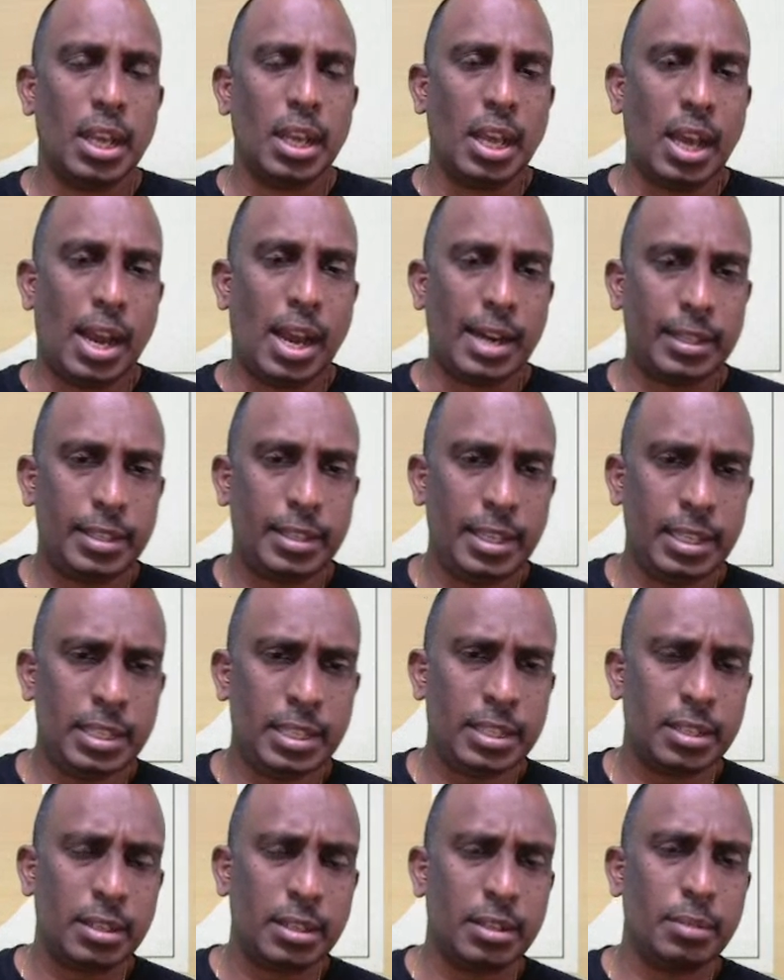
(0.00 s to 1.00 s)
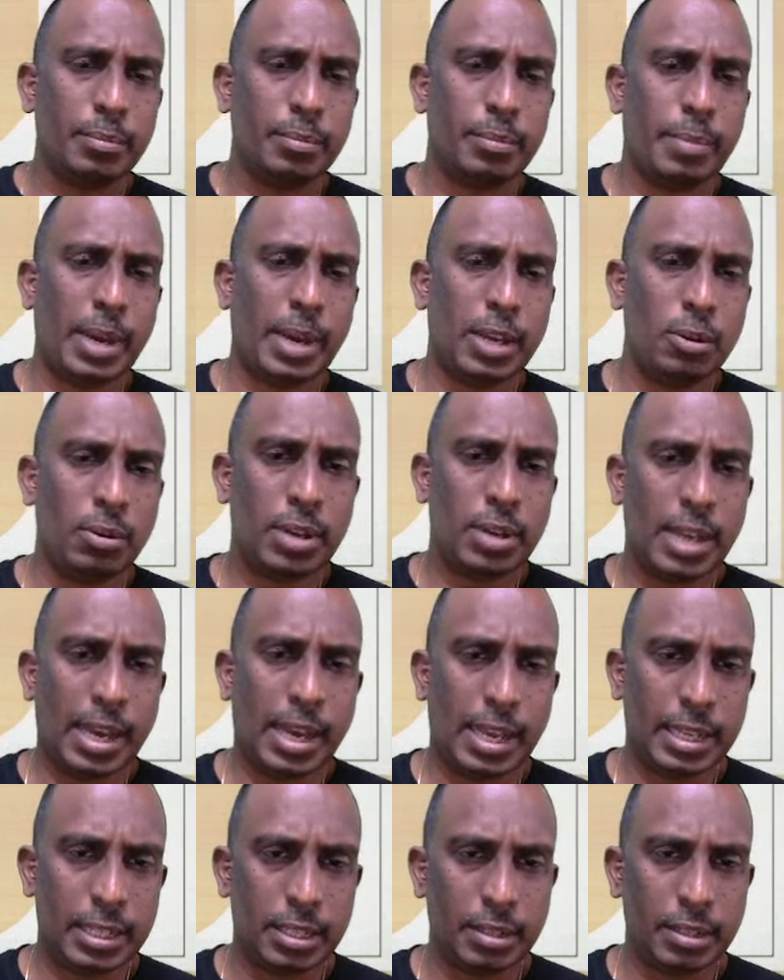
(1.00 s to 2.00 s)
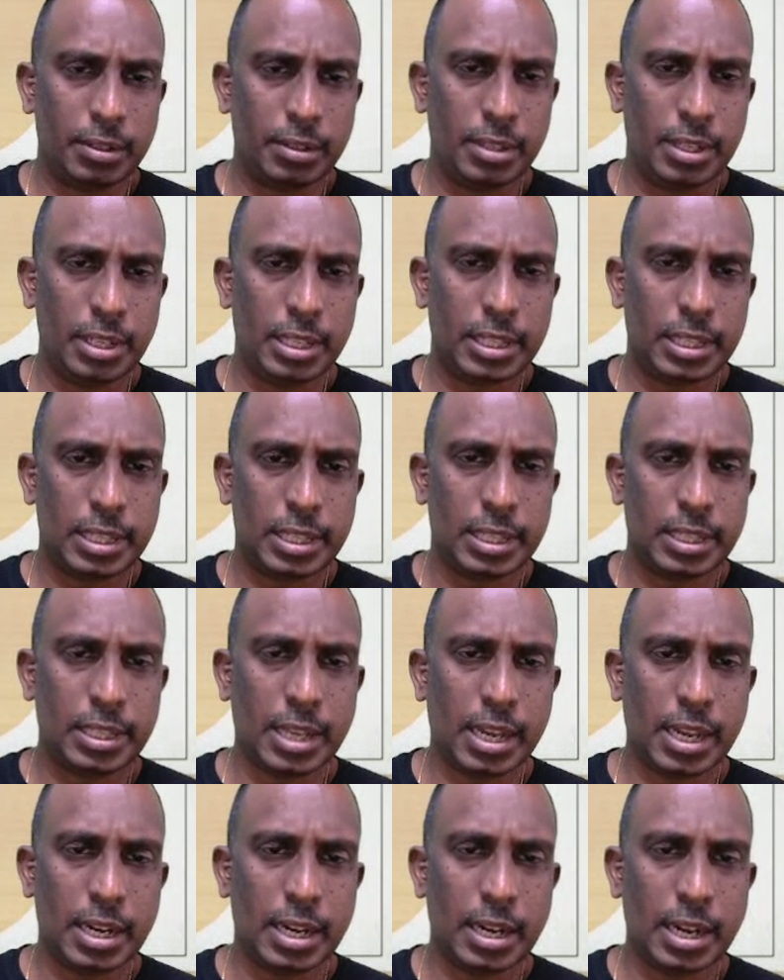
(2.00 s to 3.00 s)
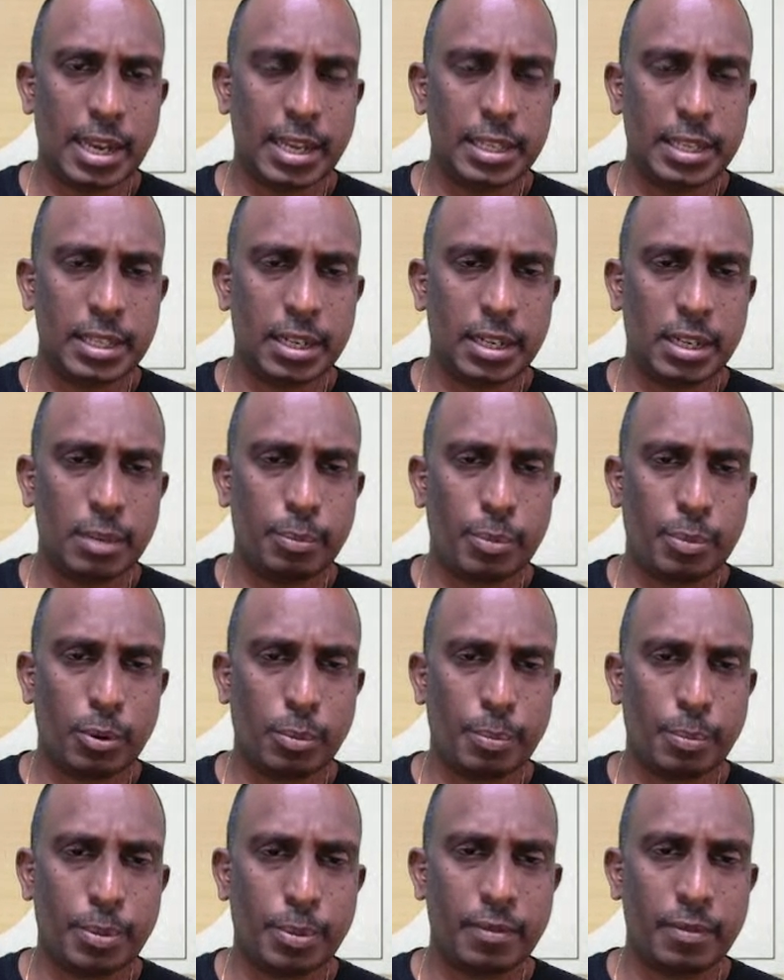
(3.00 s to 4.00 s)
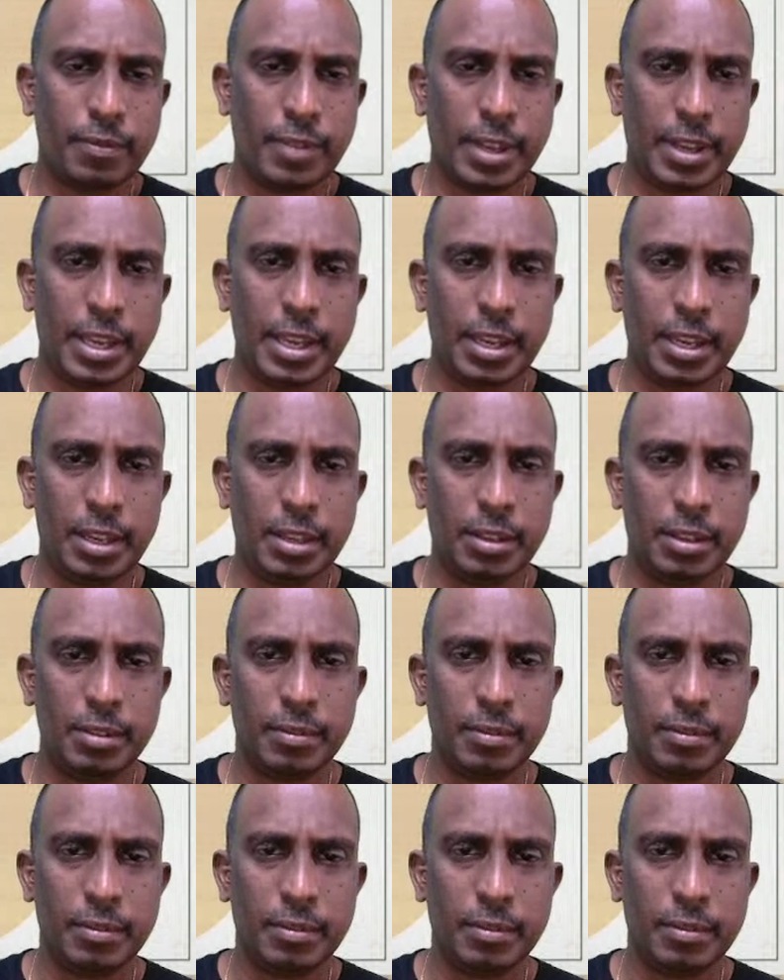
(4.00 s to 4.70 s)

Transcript: And this biogas, which is channelized in a proper way,